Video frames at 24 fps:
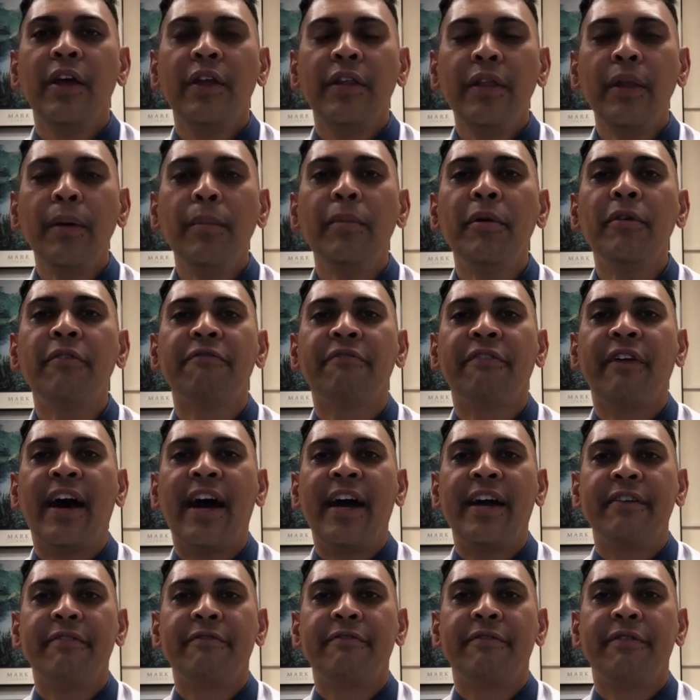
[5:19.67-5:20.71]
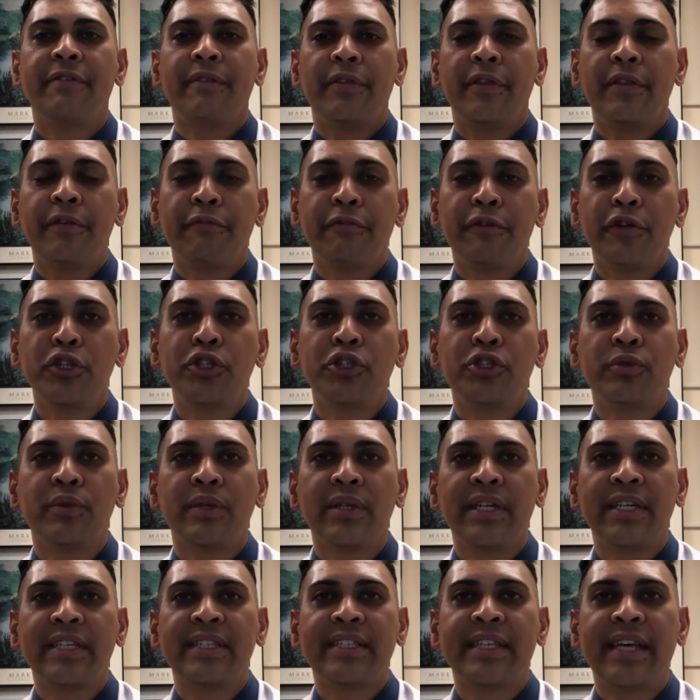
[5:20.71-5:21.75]
Number five, the
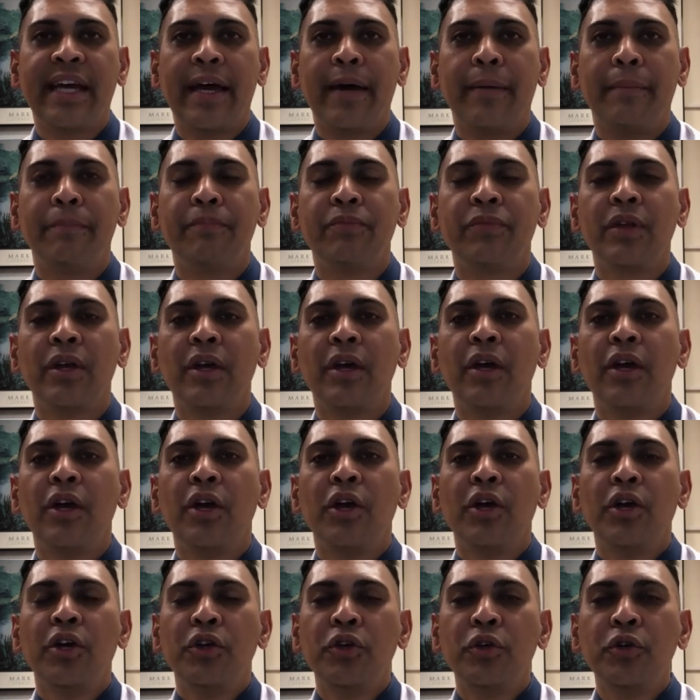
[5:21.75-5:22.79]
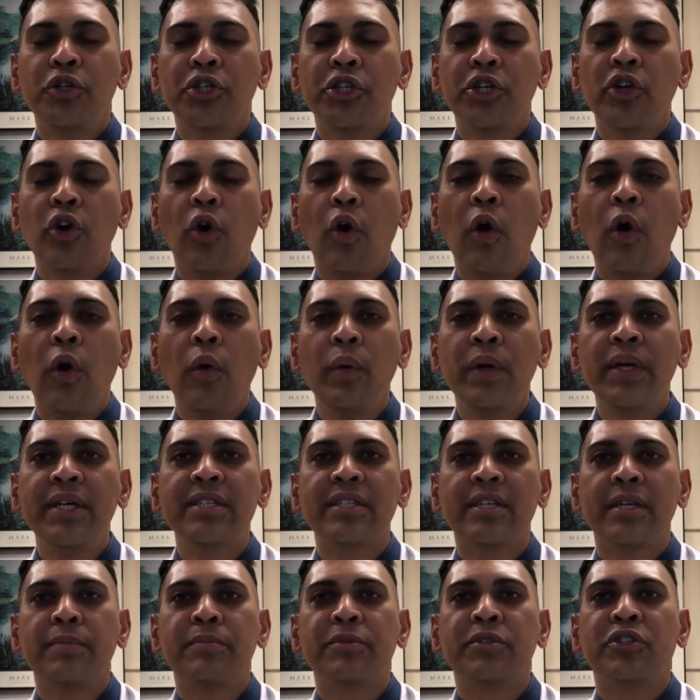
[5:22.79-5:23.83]
virtual exam. You should
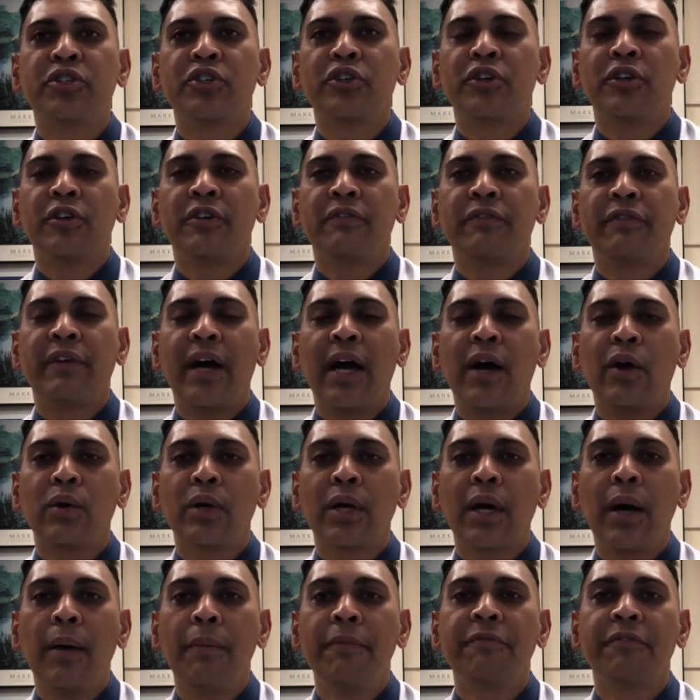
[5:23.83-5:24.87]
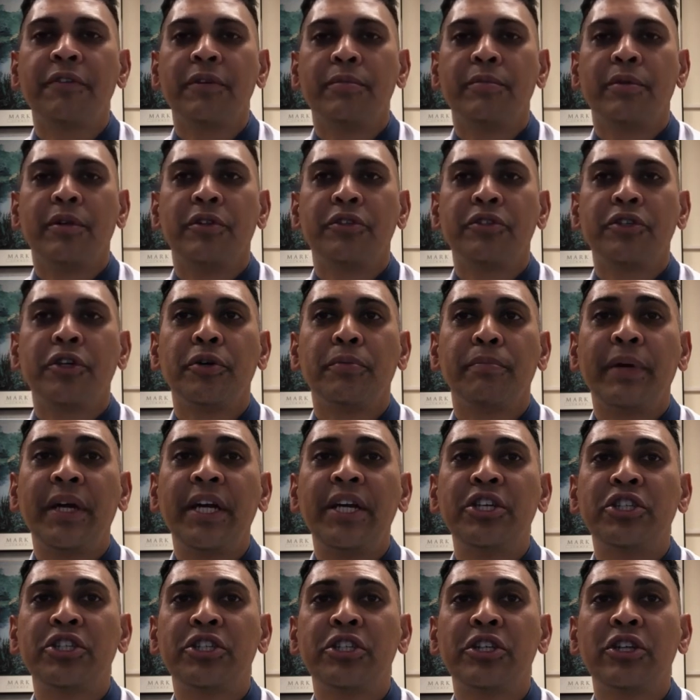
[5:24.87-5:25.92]
always observe how comfortable your
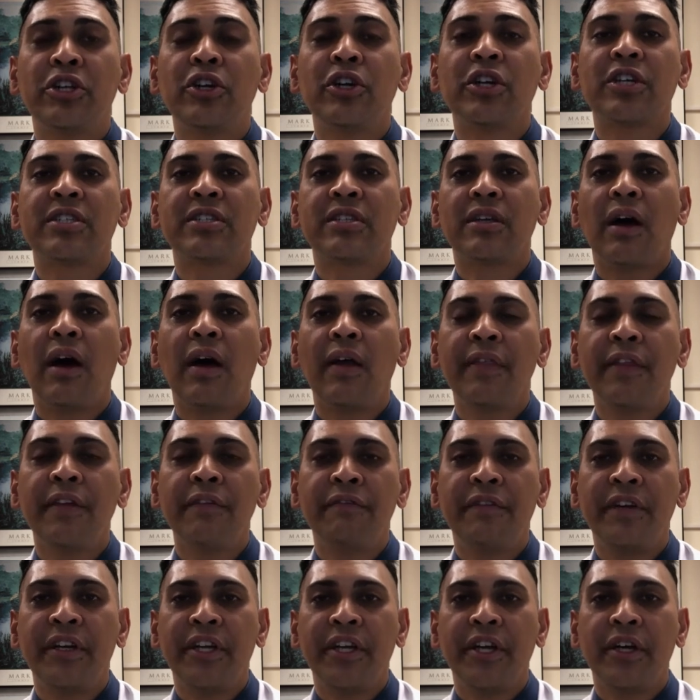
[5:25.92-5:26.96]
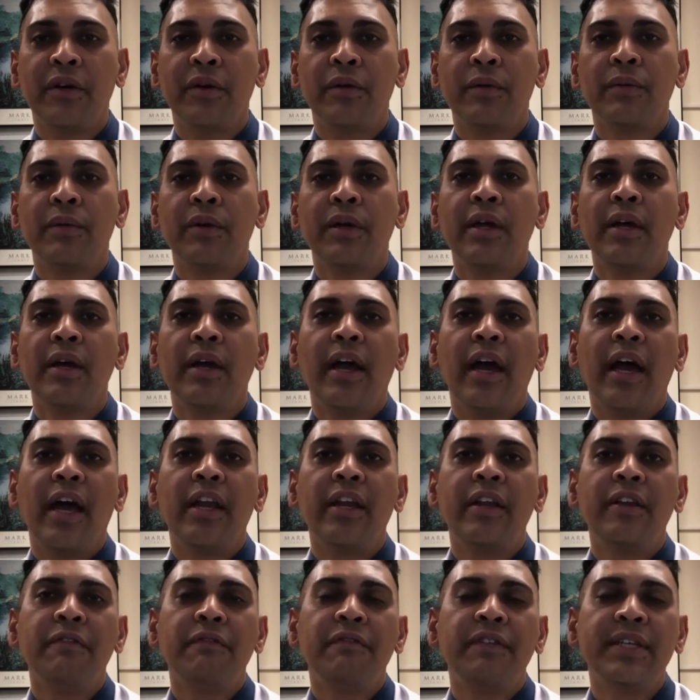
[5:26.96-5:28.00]
patient looks on the video
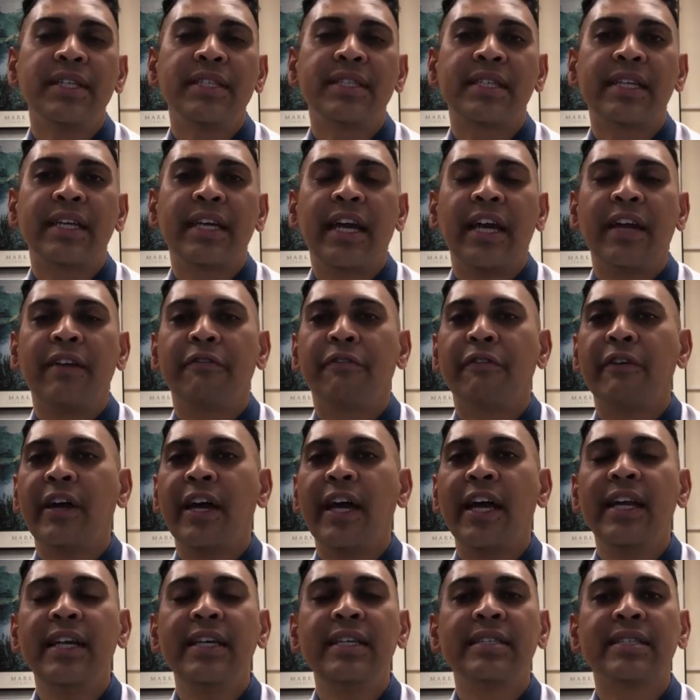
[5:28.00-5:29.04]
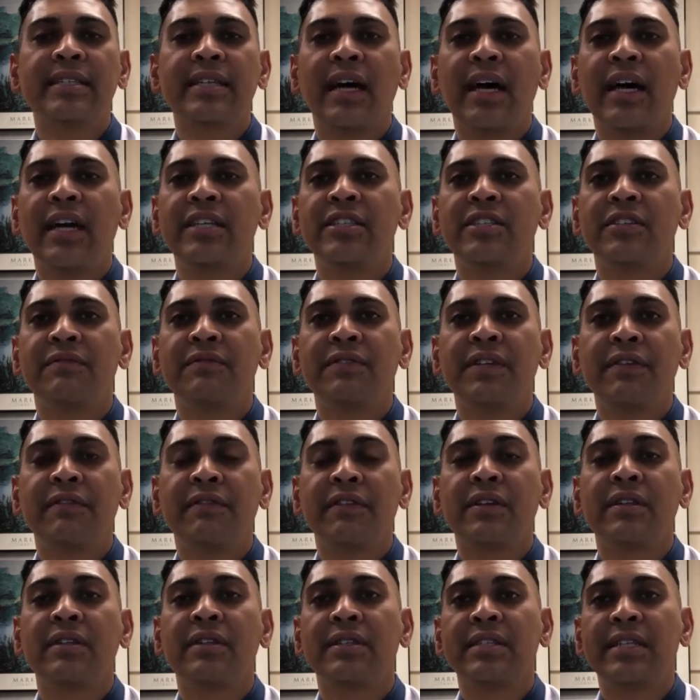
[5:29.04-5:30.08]
and investigate for any signs of
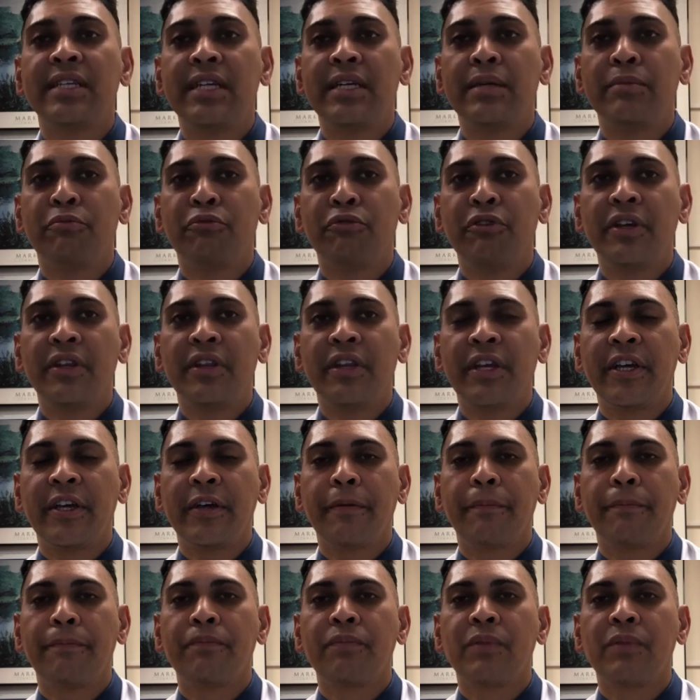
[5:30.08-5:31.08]
difficulty in breathing.